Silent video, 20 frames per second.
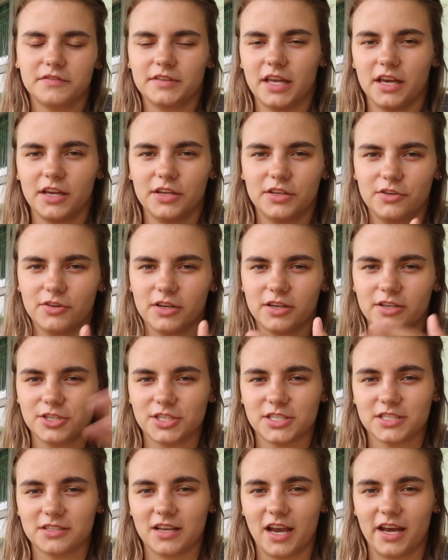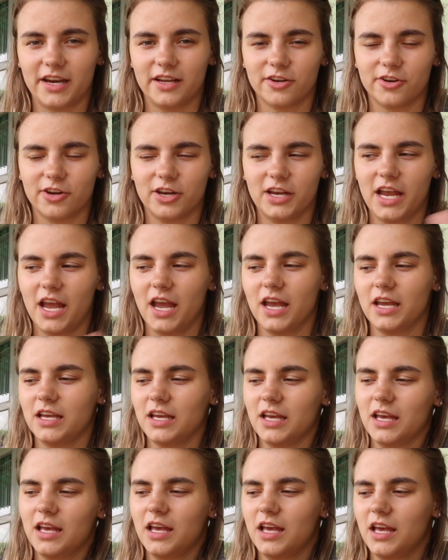that you can just kind of create.